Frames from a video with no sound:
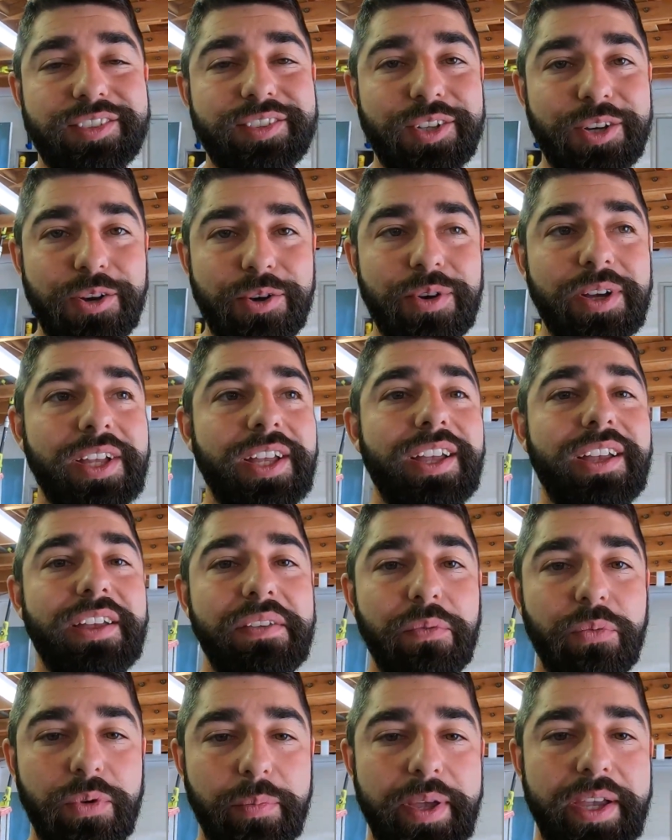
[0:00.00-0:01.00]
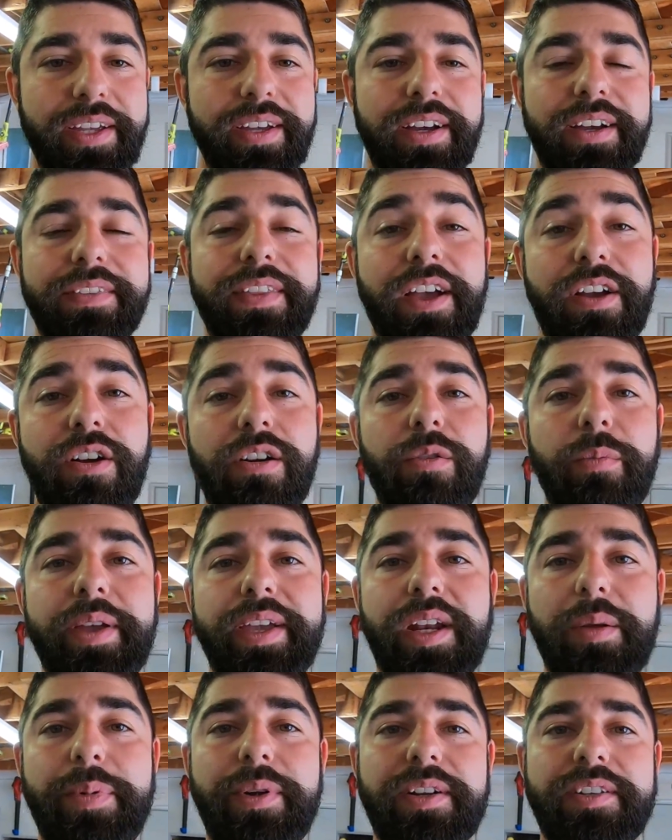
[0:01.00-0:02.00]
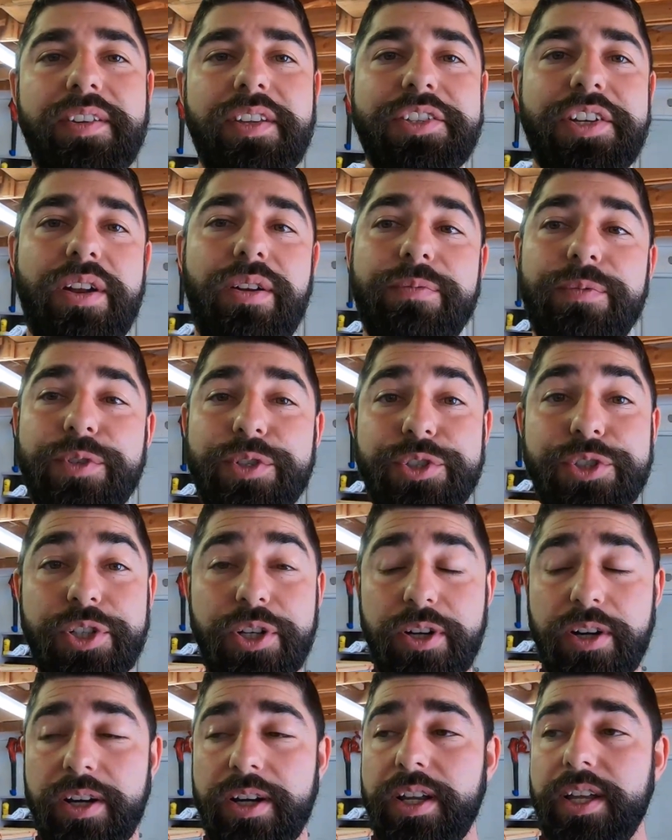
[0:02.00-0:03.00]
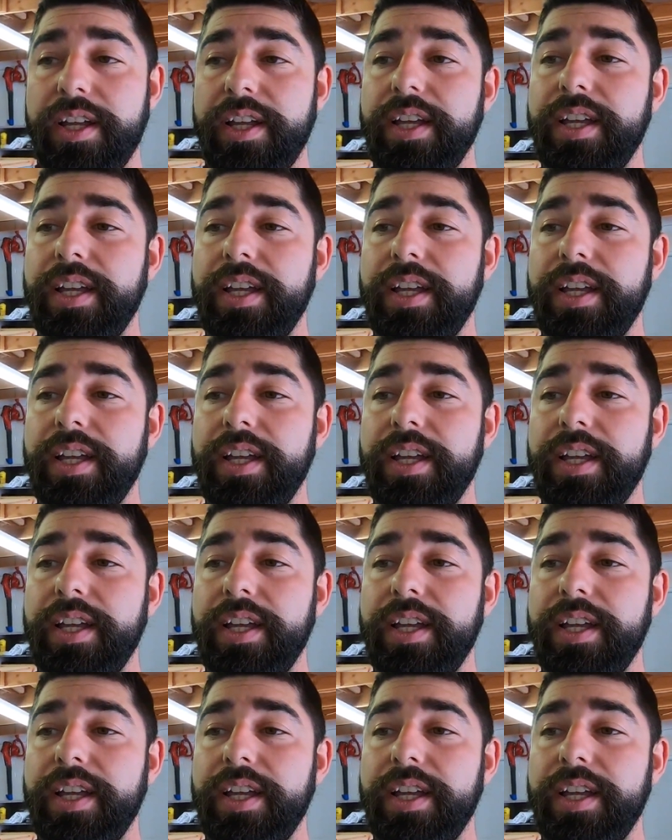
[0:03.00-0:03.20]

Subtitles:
So we'll make that car will make an appearance on the channel for sure.